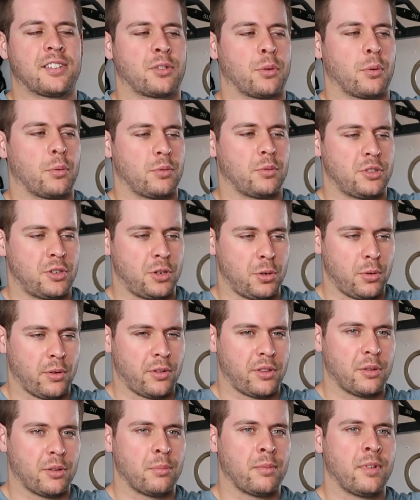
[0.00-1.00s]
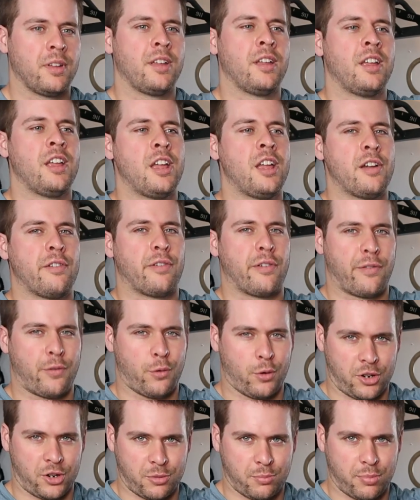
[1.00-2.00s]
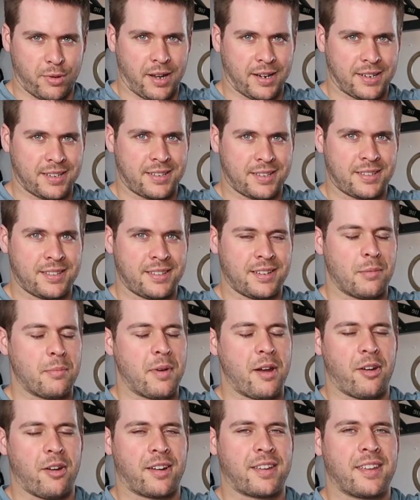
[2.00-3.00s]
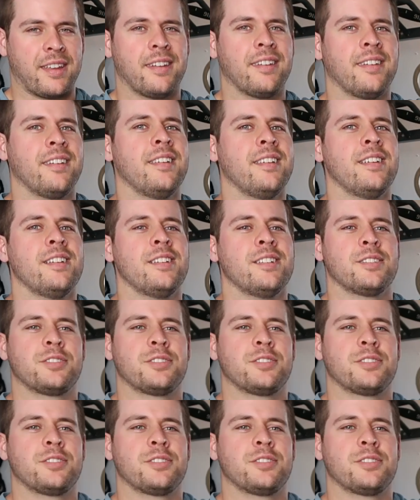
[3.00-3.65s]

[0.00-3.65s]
So two of them for 400 bucks American.